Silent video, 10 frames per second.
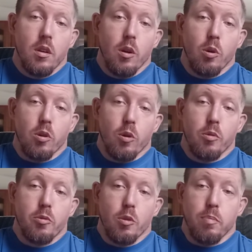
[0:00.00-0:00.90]
know,
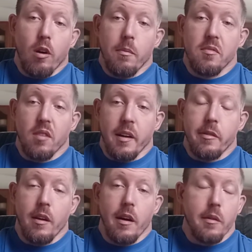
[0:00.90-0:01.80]
going through problems
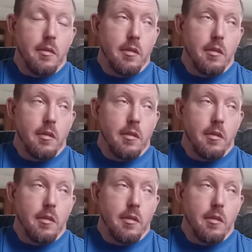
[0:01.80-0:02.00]
like that.